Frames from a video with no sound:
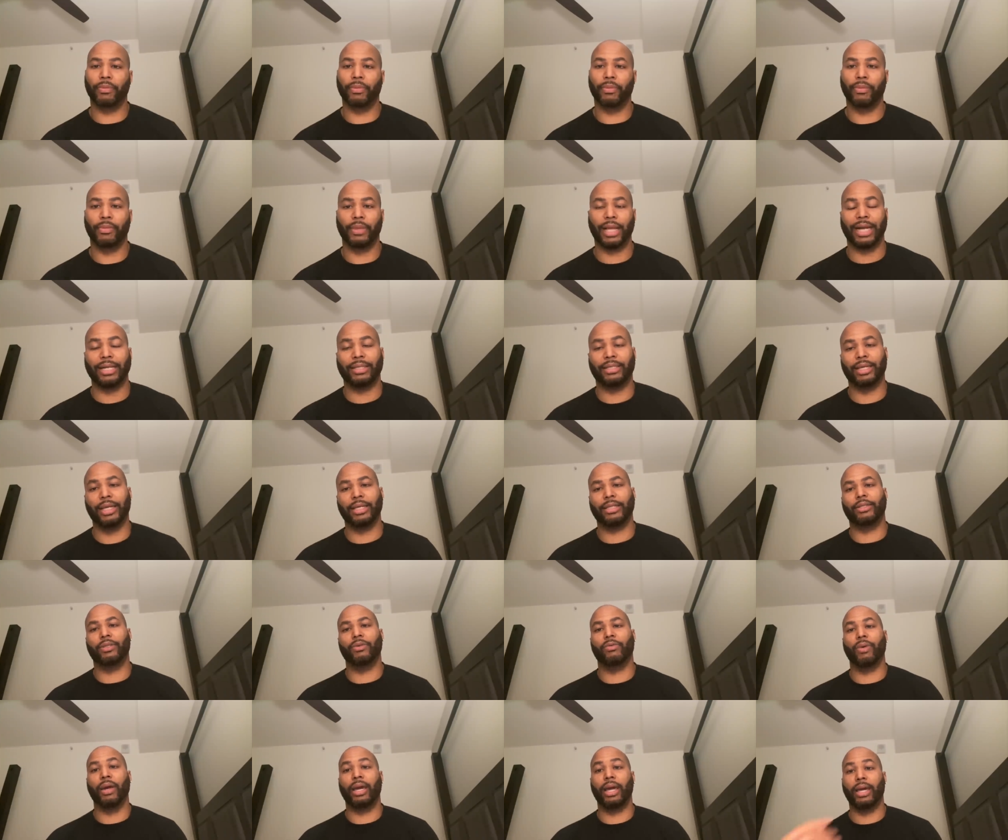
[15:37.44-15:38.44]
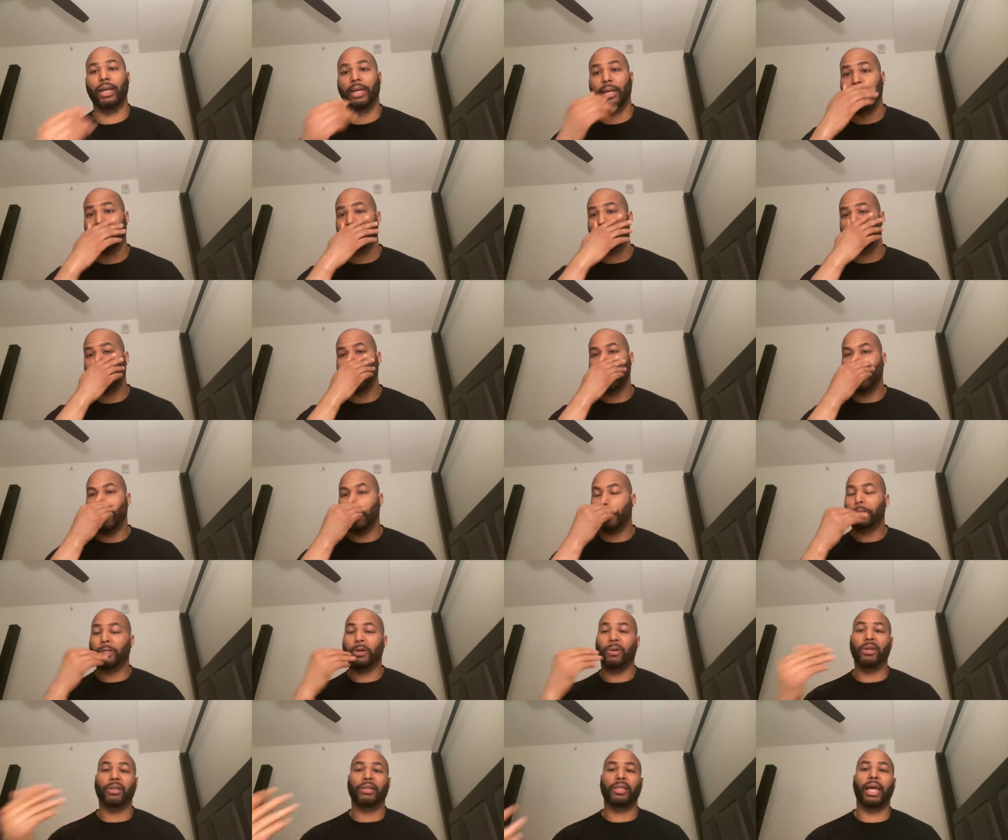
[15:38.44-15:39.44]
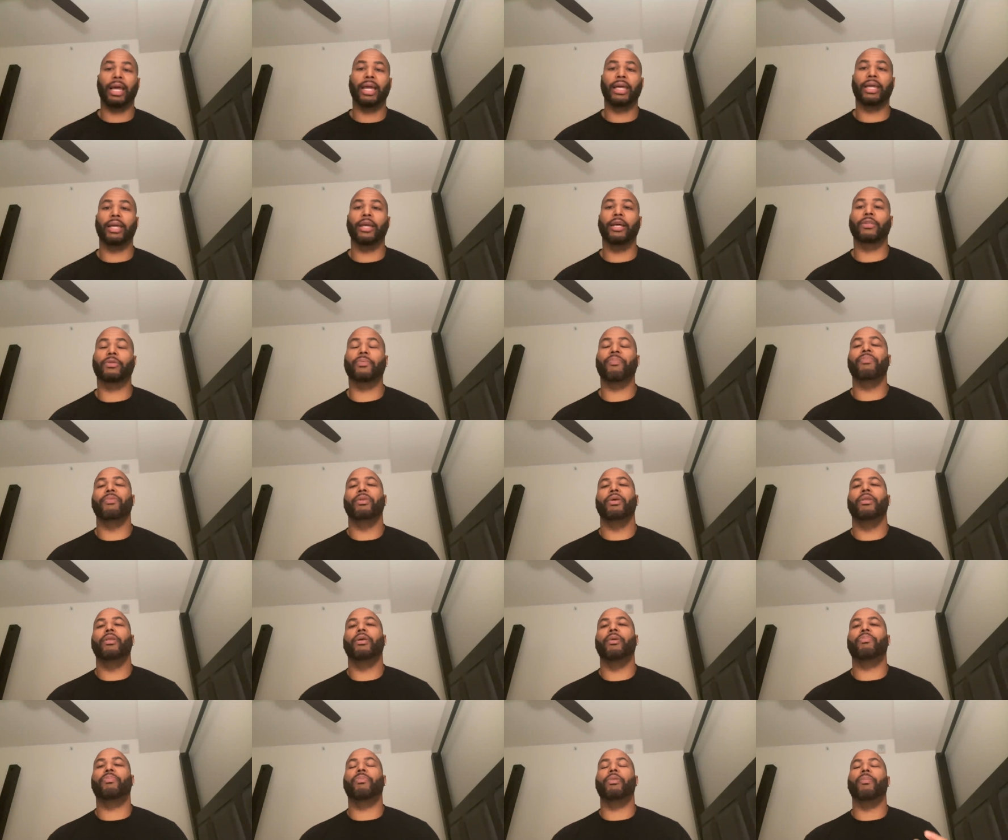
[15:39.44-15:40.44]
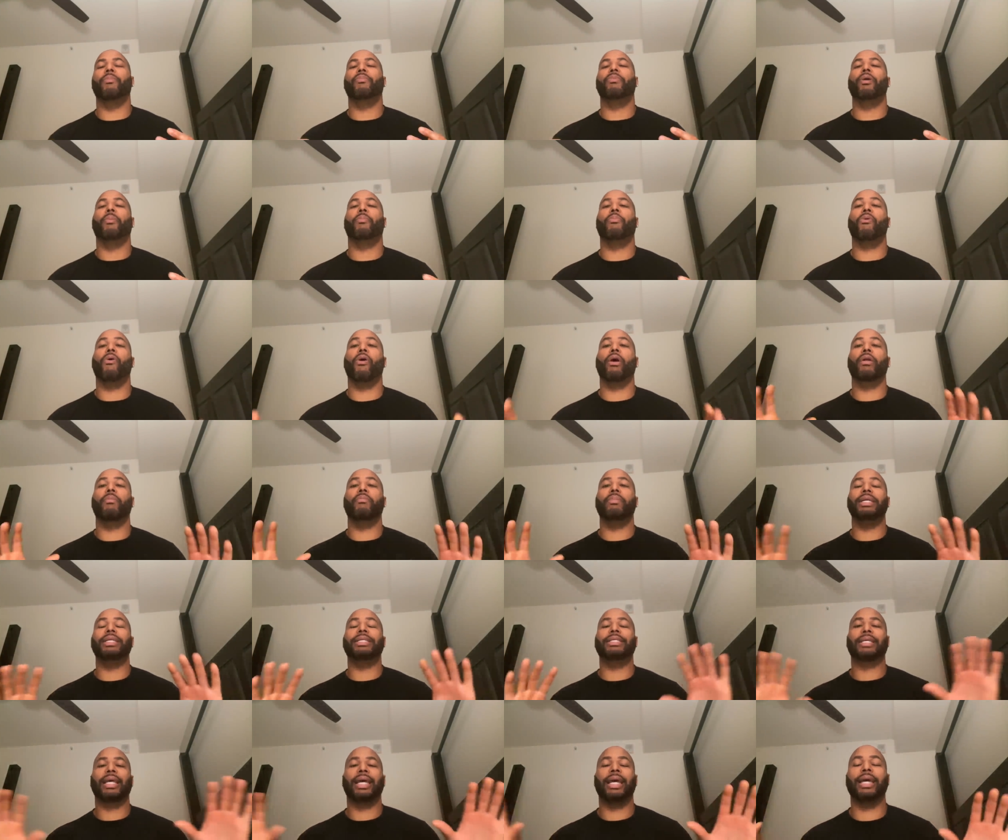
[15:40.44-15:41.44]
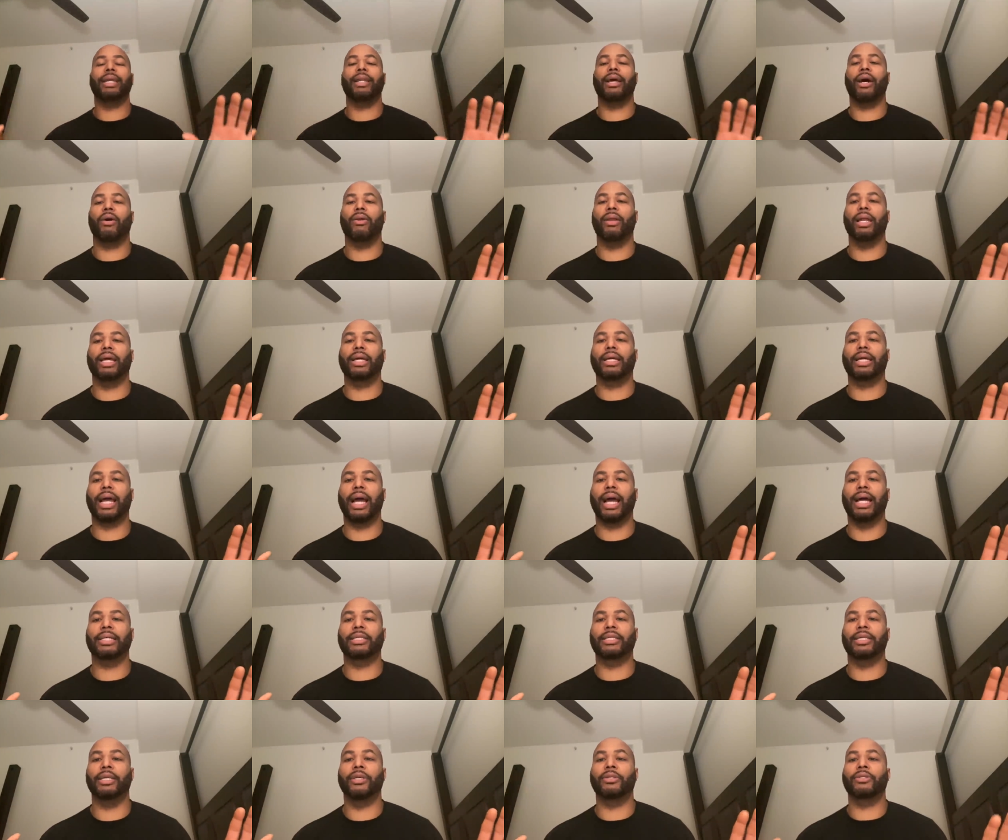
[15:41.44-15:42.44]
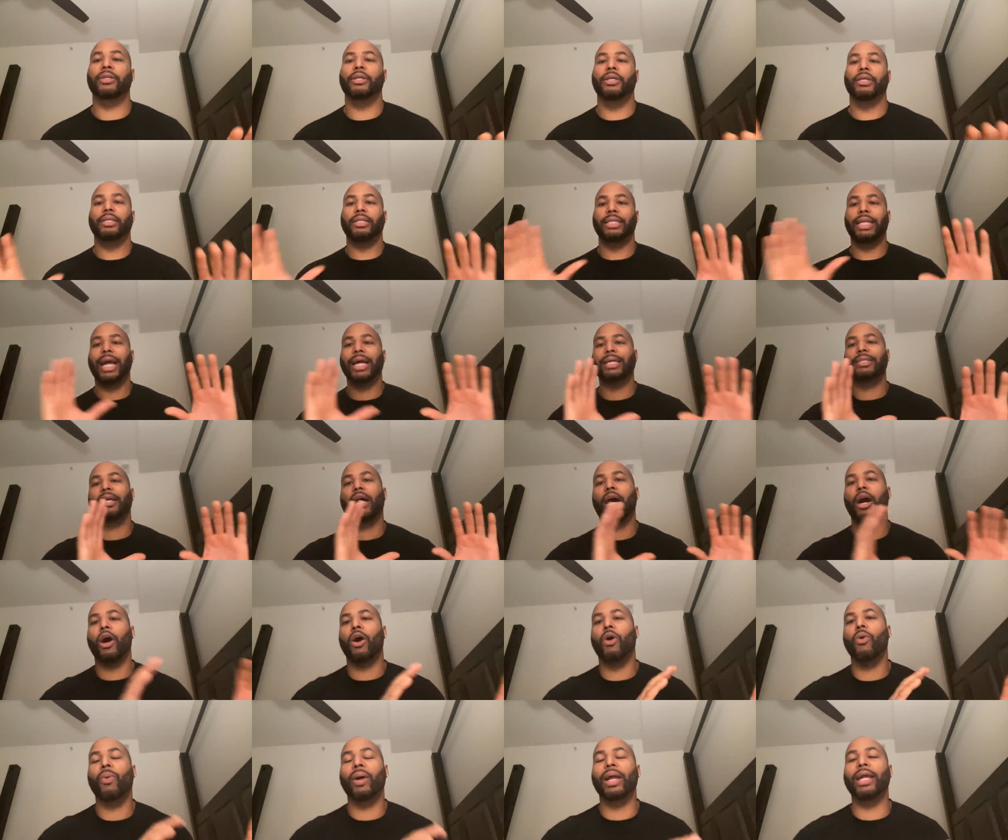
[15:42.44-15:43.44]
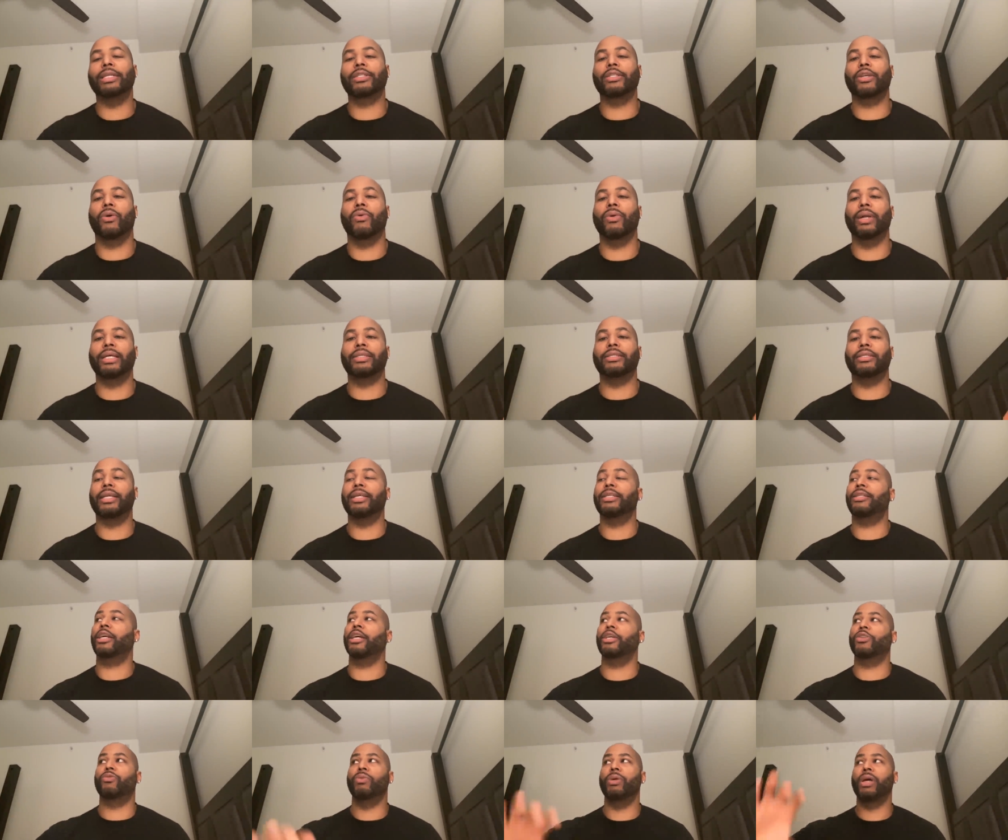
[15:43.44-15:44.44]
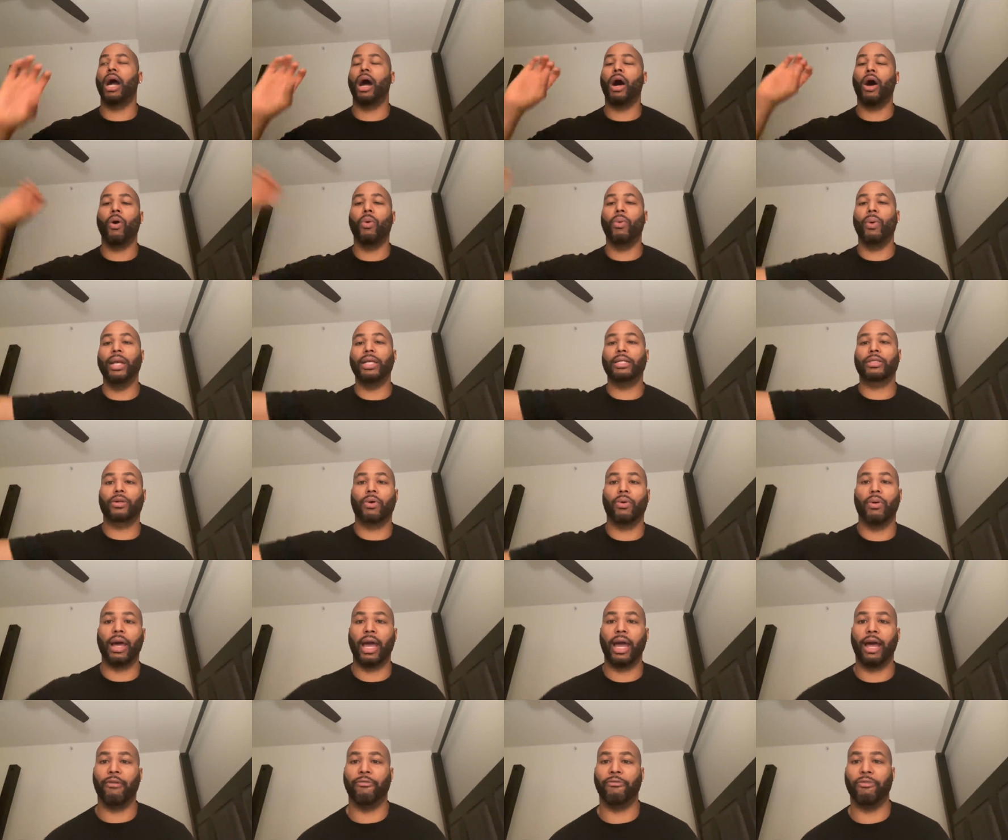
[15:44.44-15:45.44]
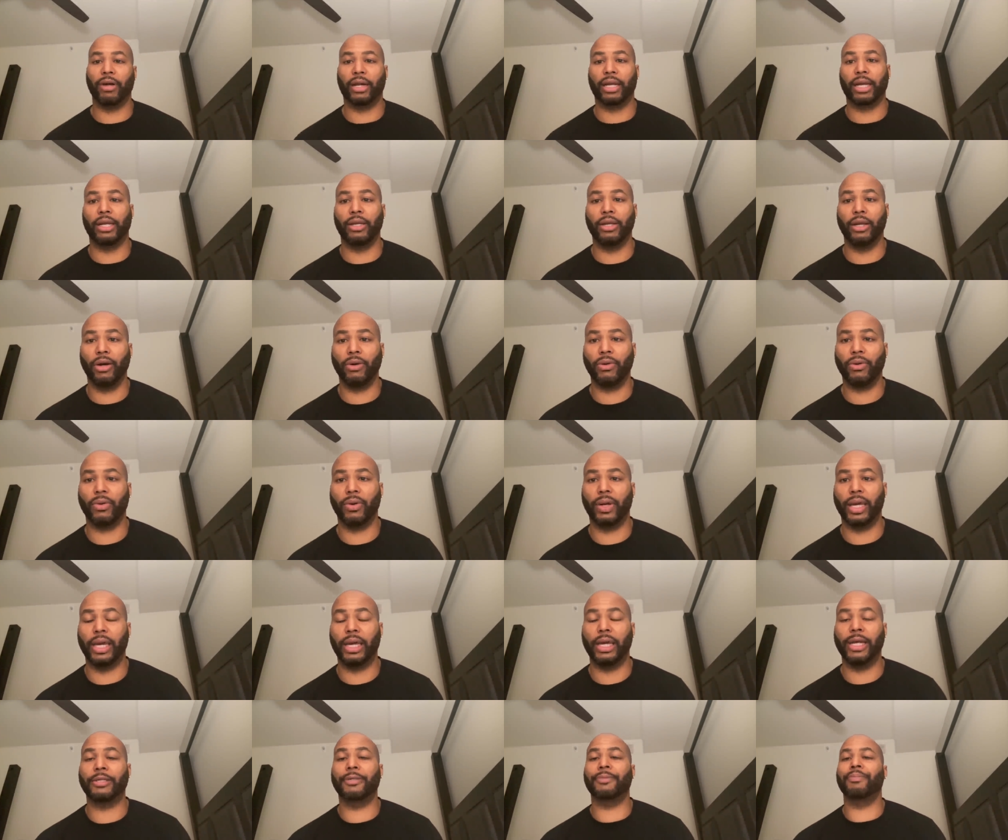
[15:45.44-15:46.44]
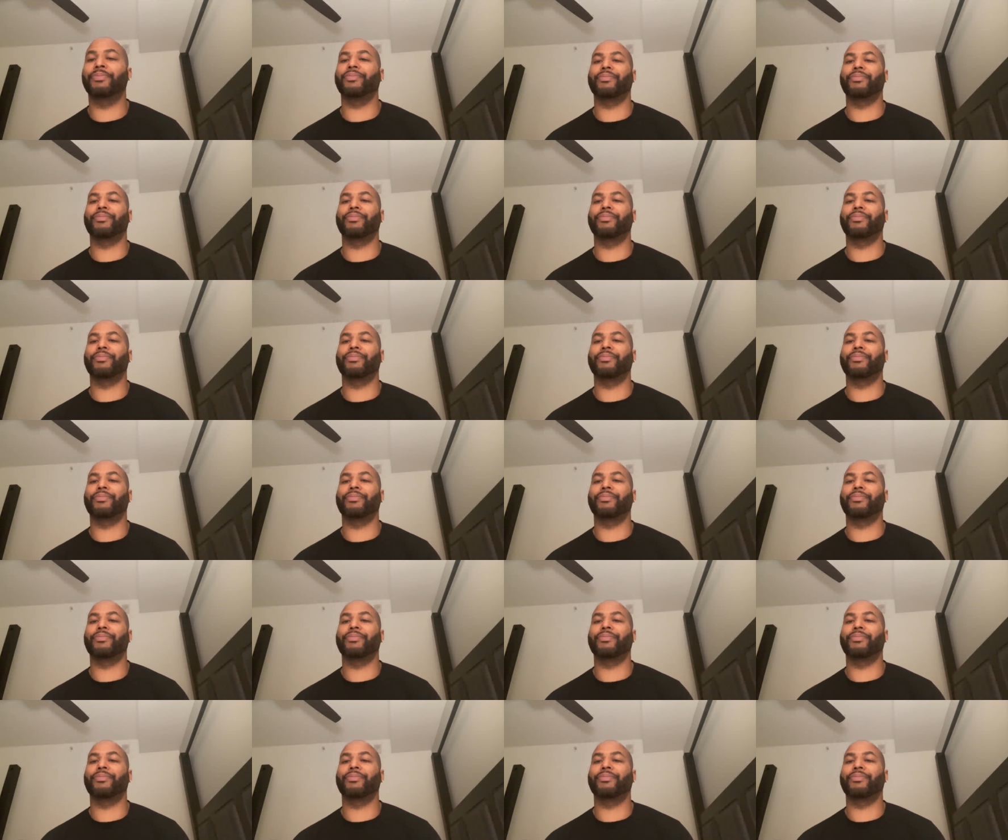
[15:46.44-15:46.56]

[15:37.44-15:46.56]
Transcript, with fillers: That's just the way it is. So the thing is, the, the, the point of me saying all that, guys, is that's always going to exist because we always going to have fucking knuckleheads.